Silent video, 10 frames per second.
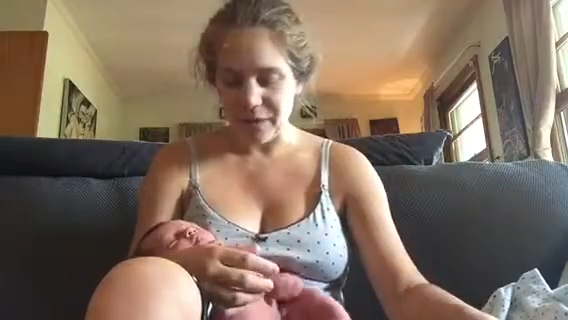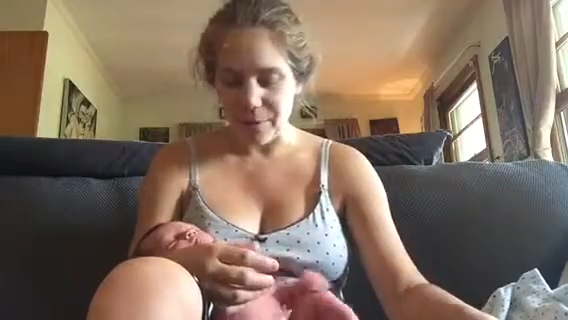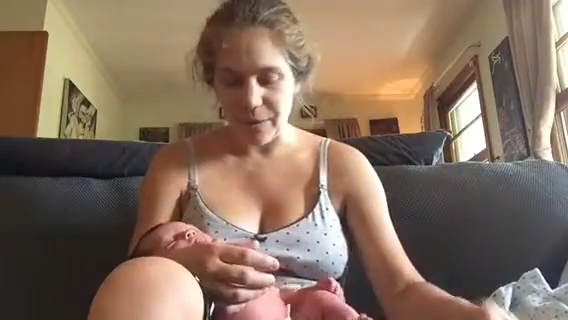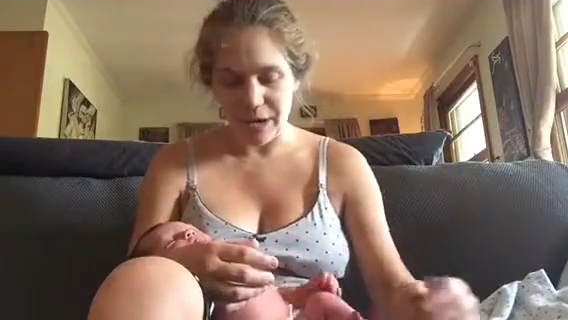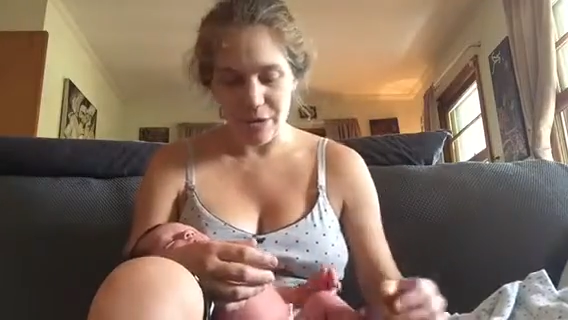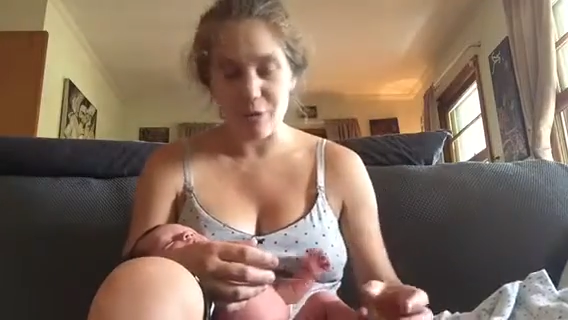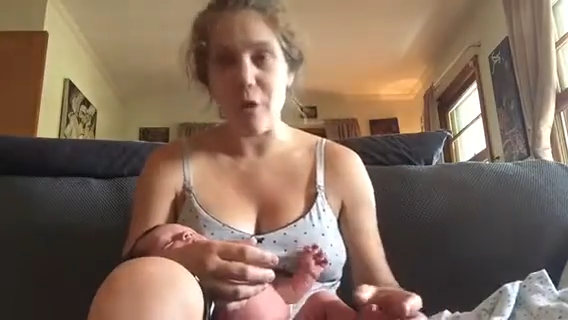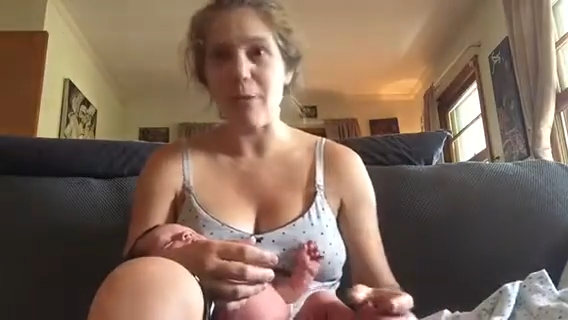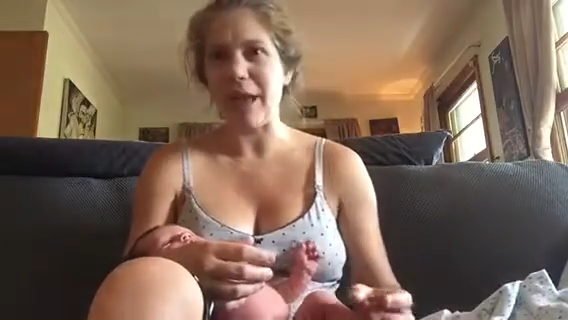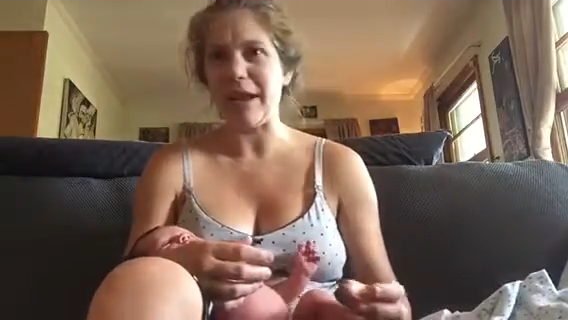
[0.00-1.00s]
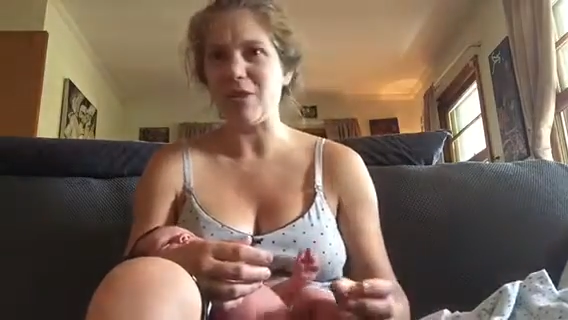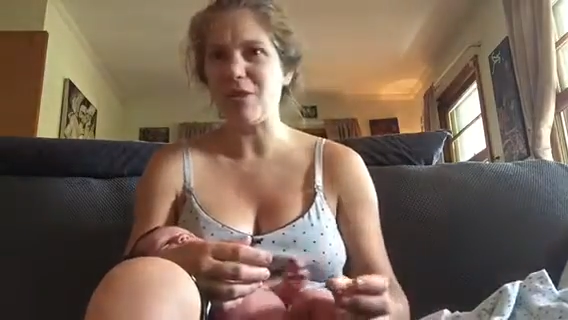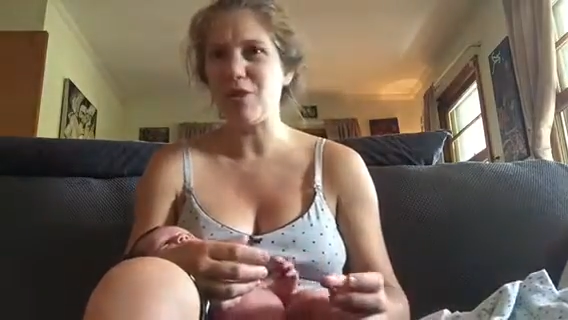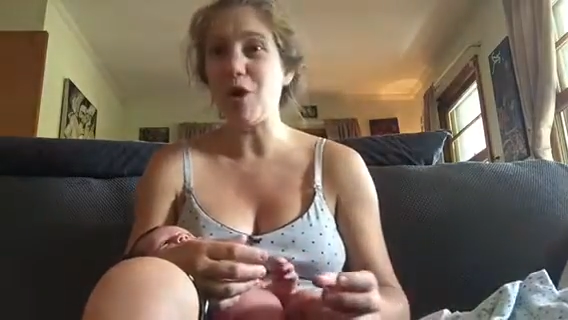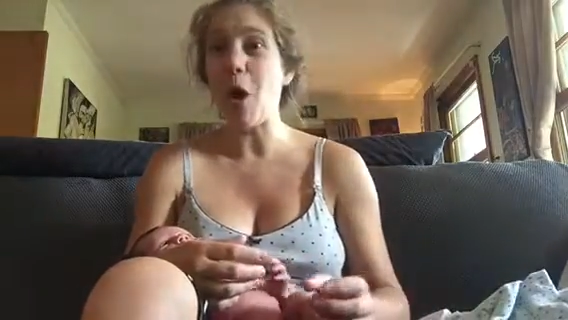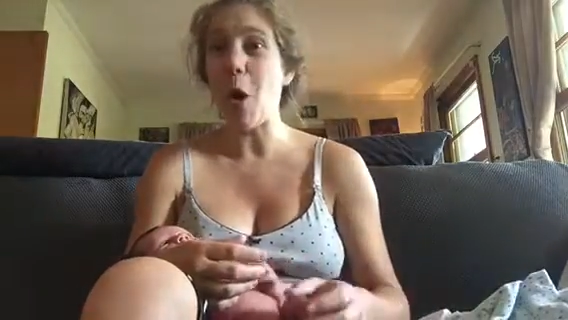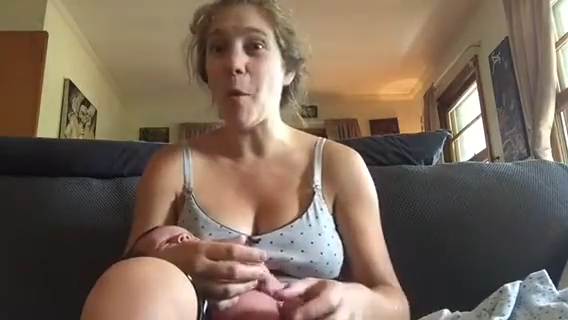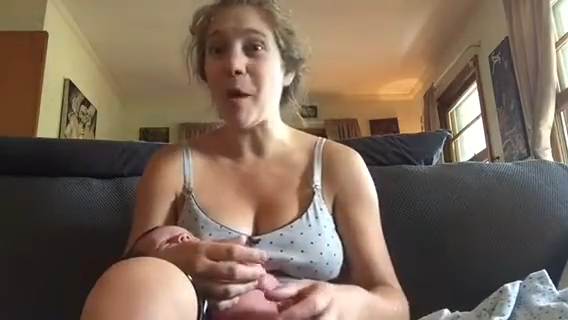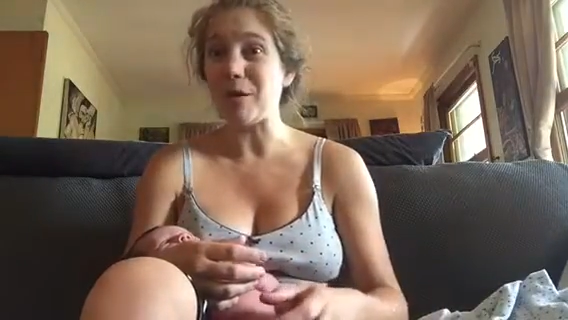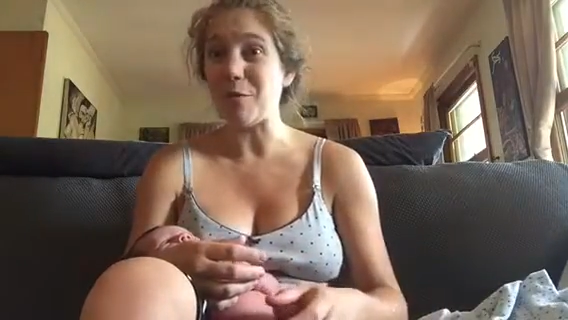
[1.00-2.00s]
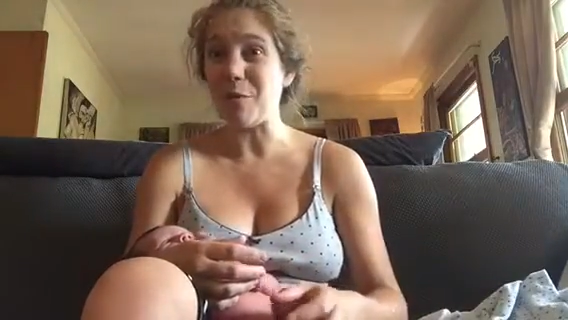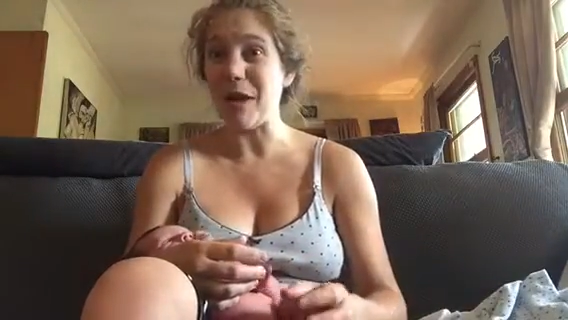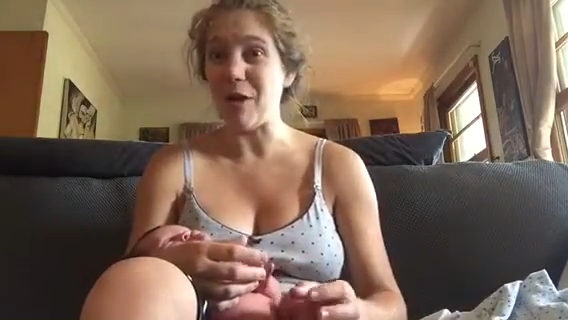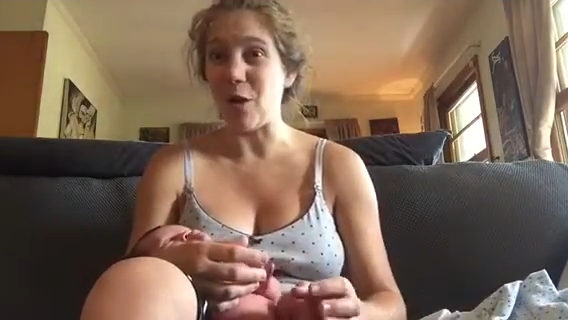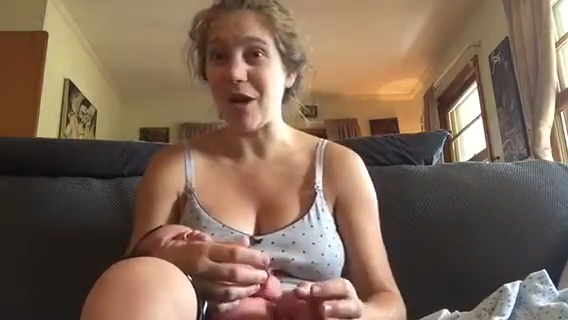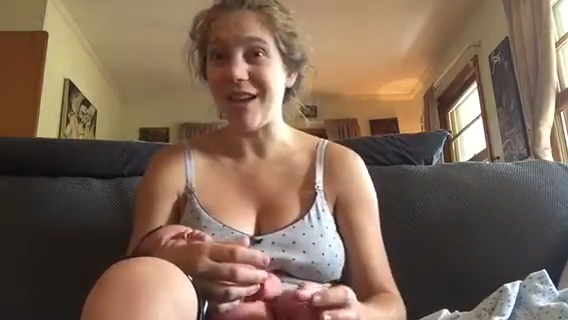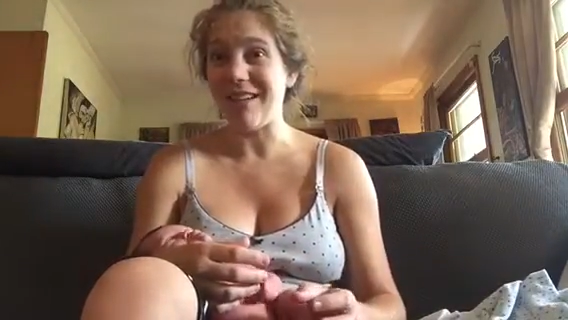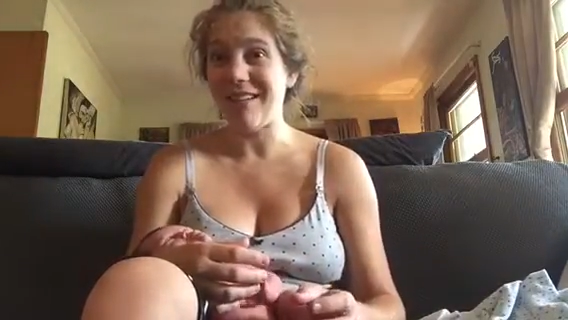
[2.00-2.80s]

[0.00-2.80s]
But he threw up like so much milk,